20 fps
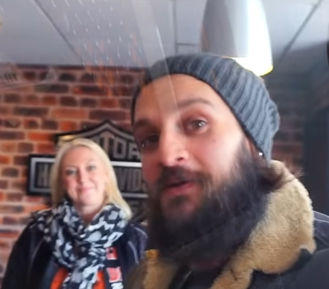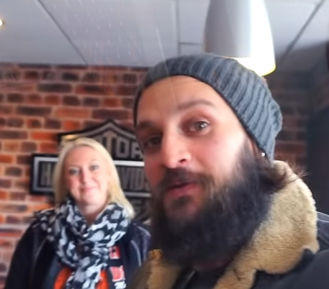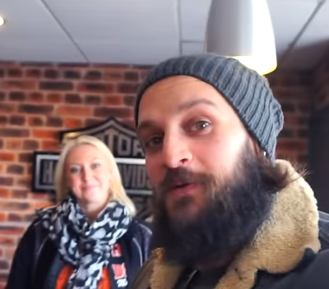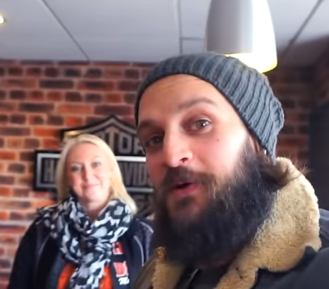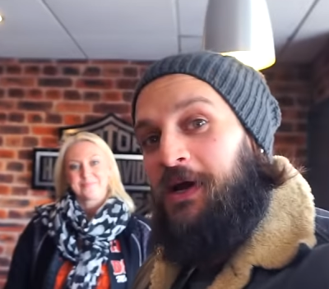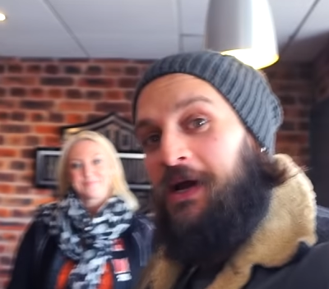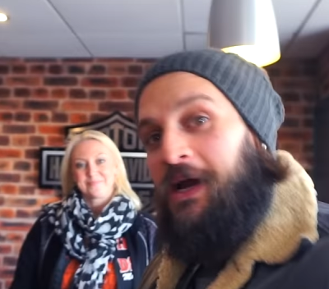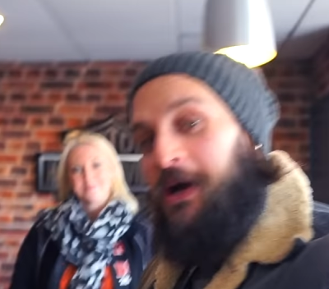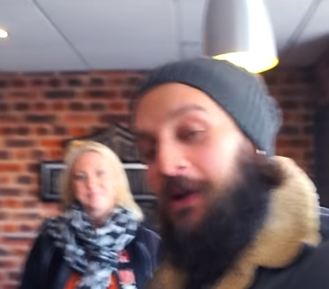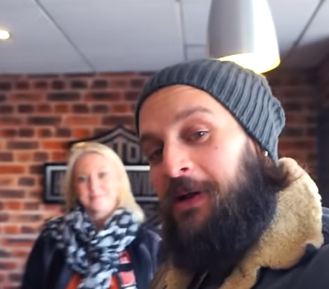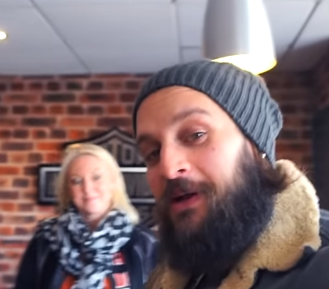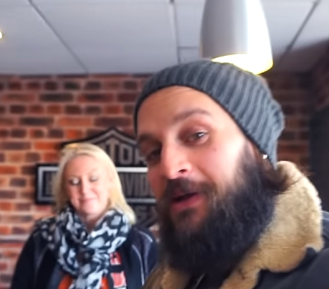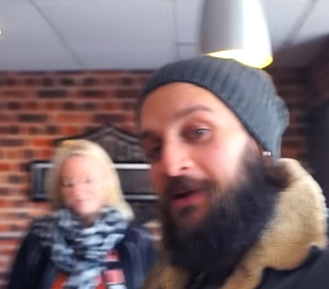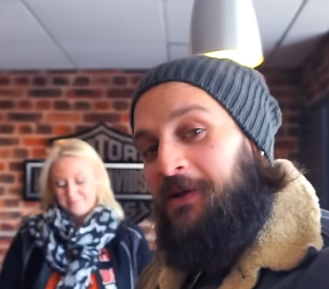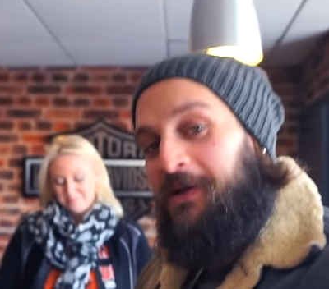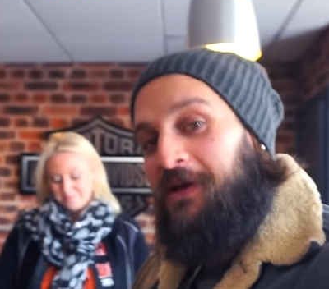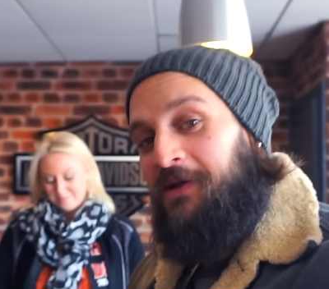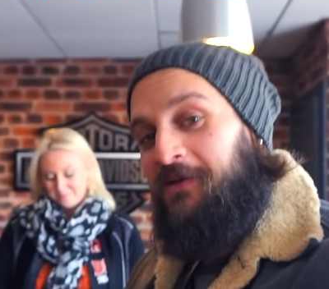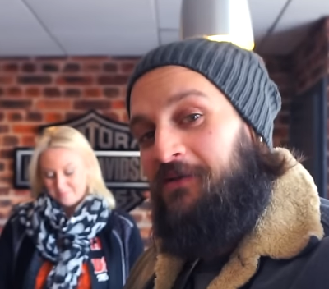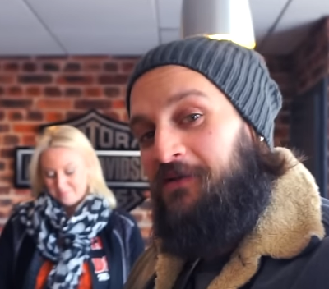Speaker 1: is work out a
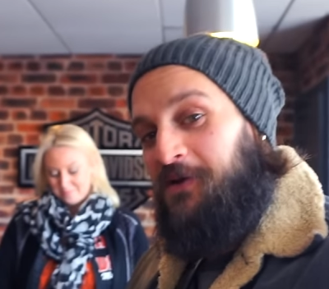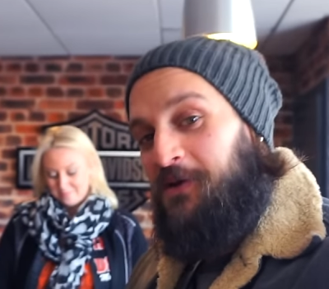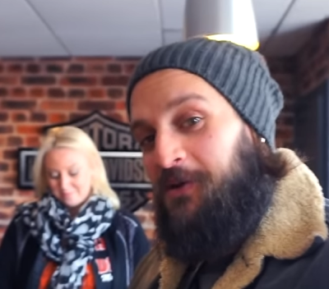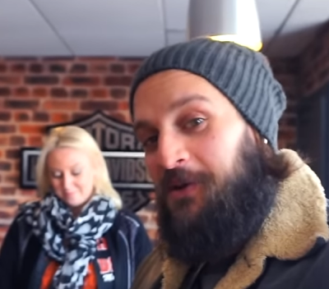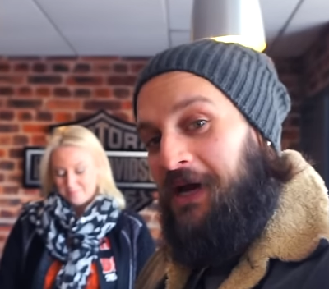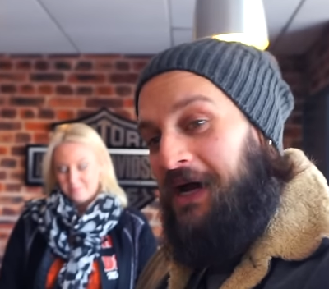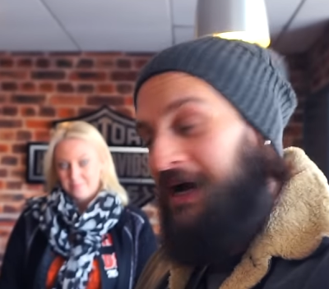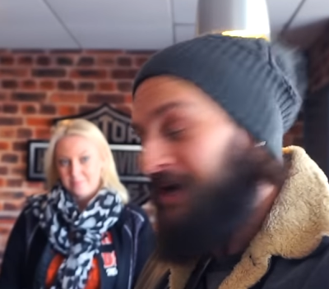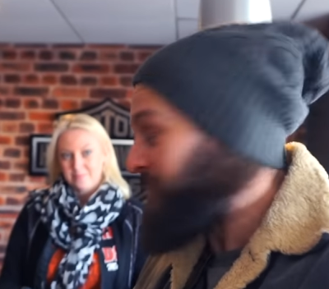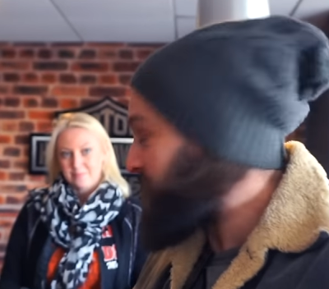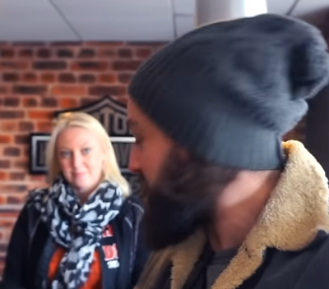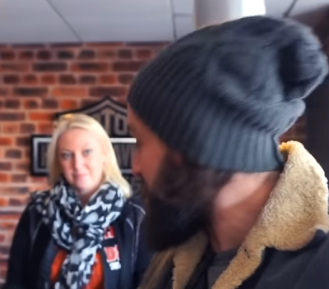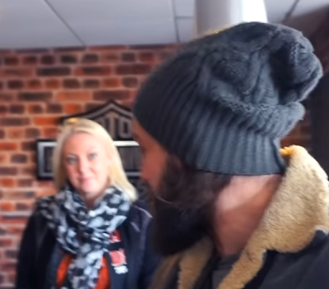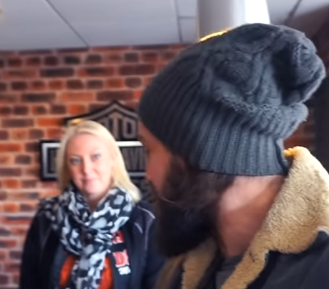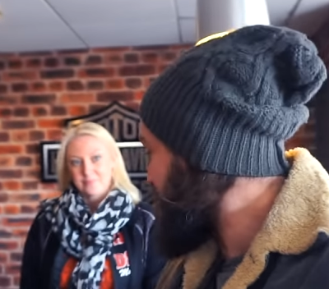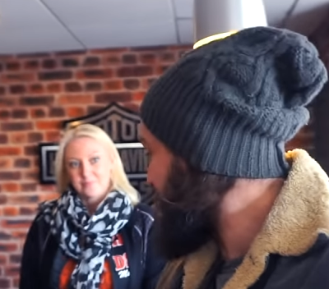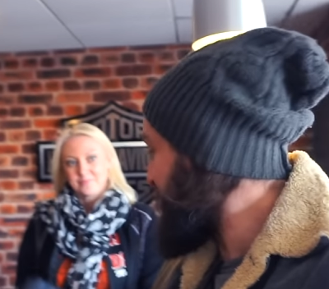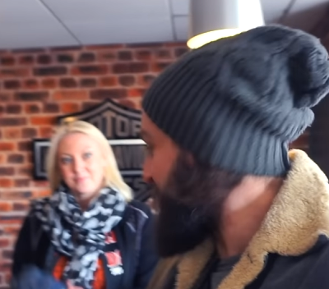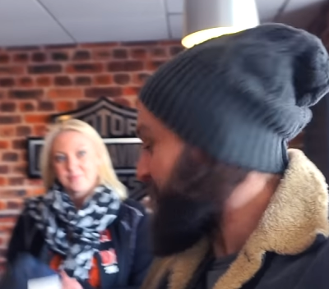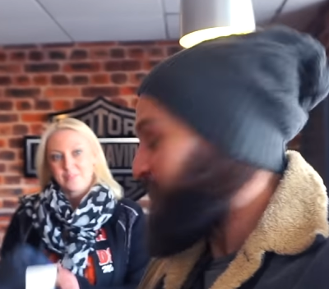little deal for you guys
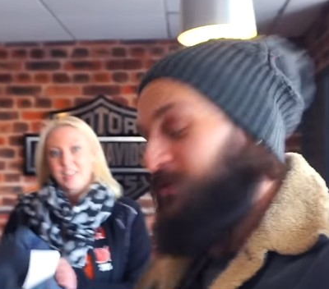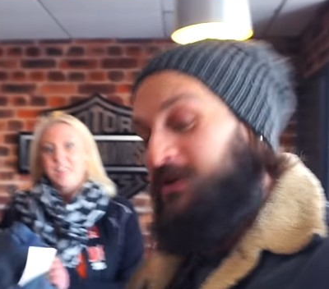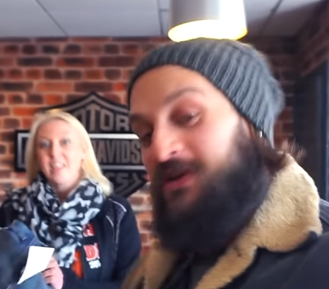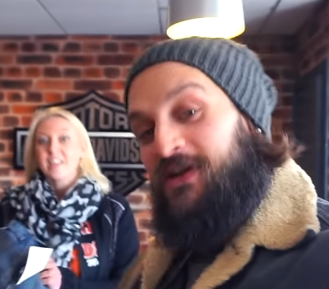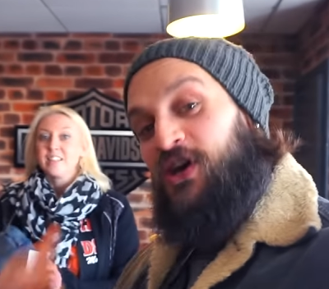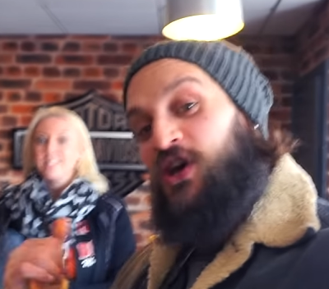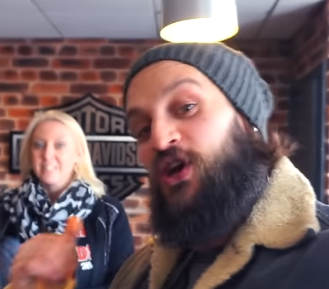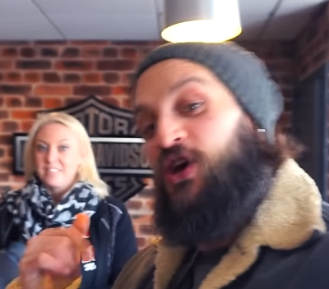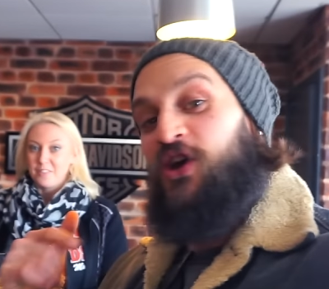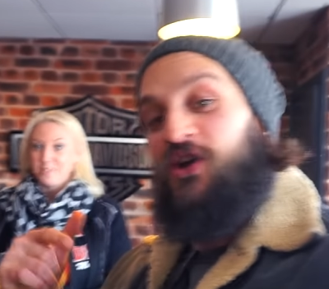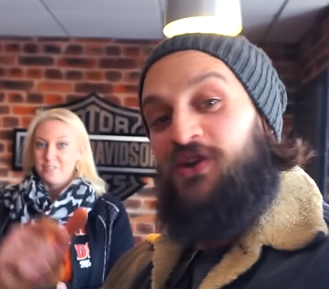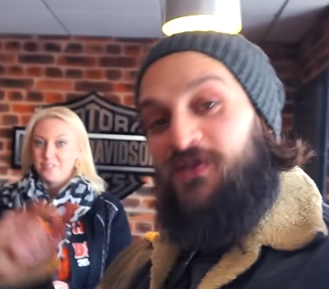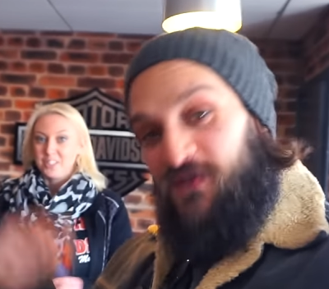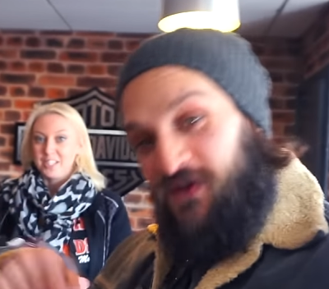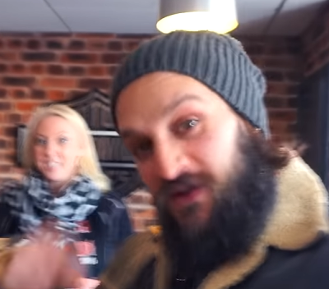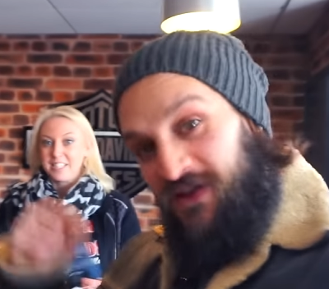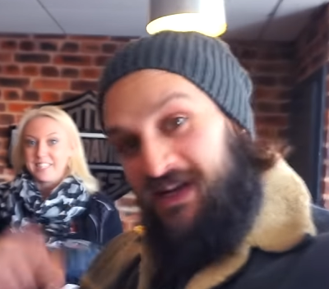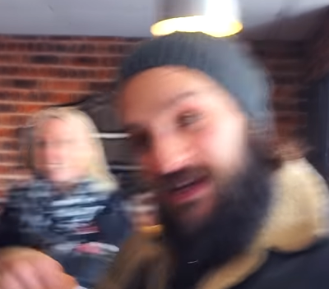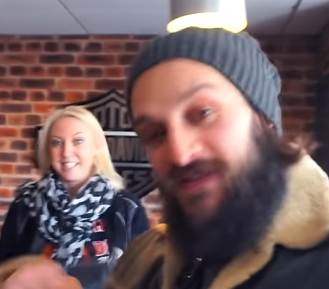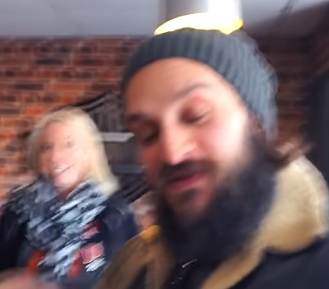with her
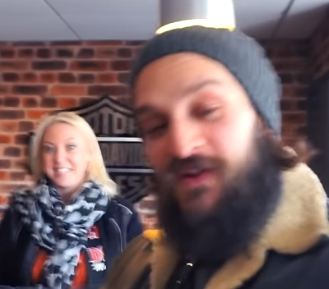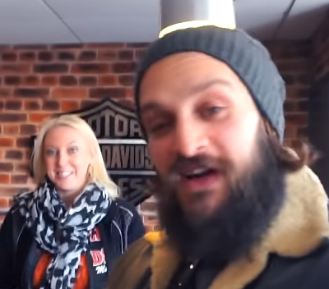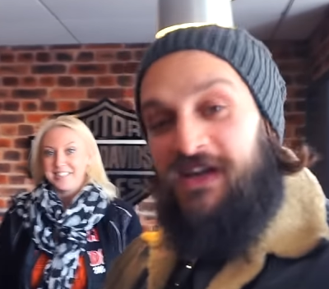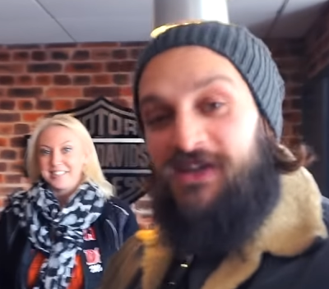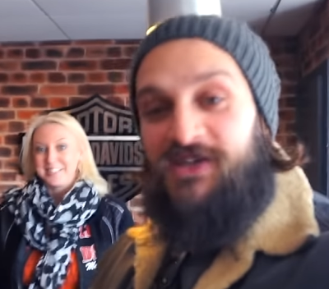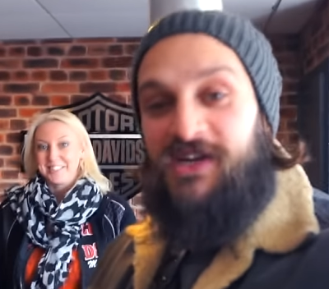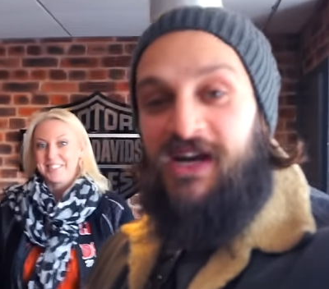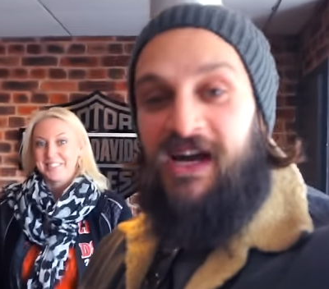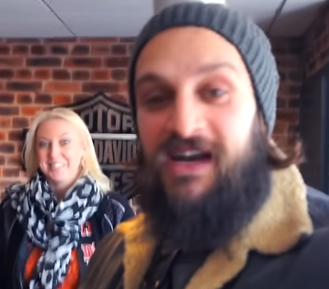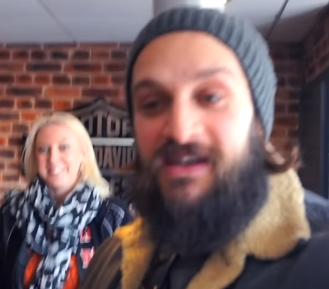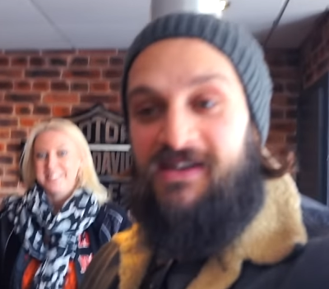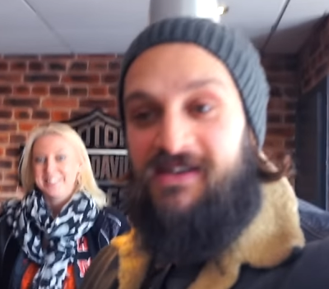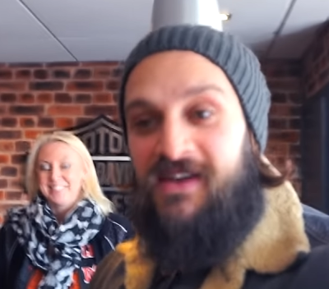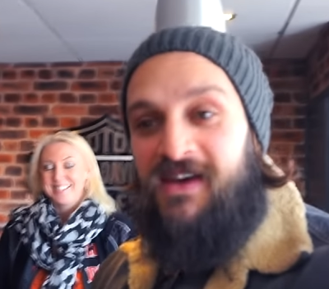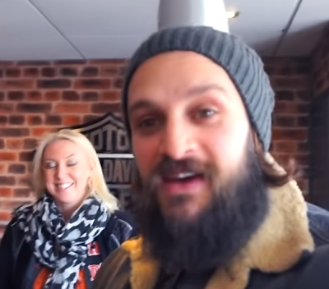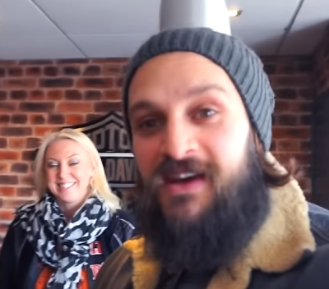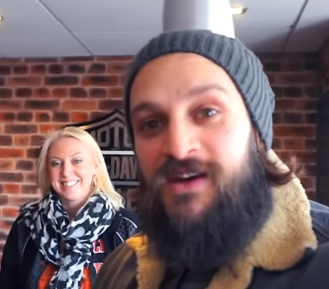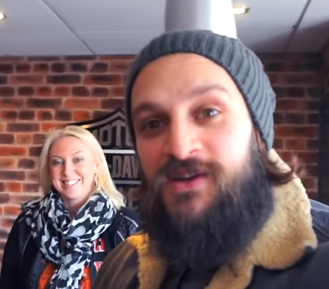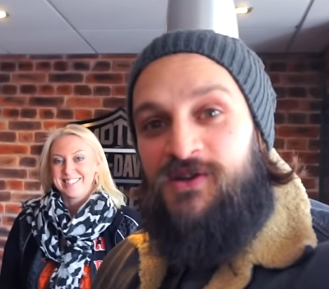for this franchise.